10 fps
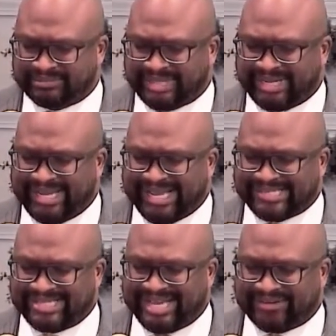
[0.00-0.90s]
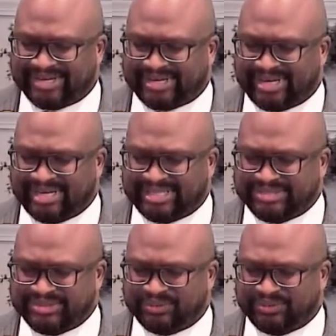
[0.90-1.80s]
I ask now, dear God,
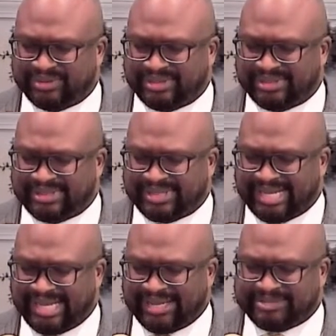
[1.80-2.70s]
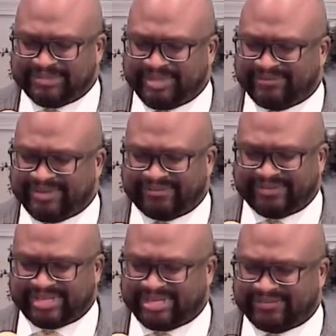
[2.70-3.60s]
that you empty me of
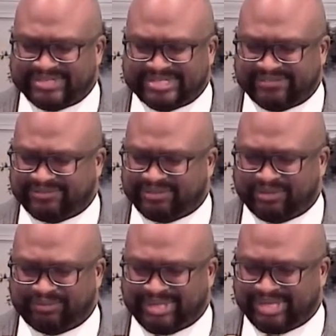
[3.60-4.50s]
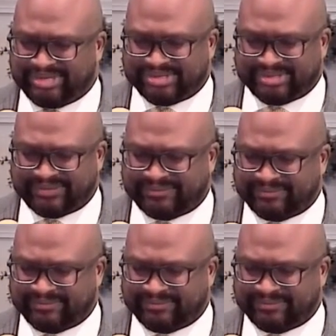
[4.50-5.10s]
everything of the sinful human nature,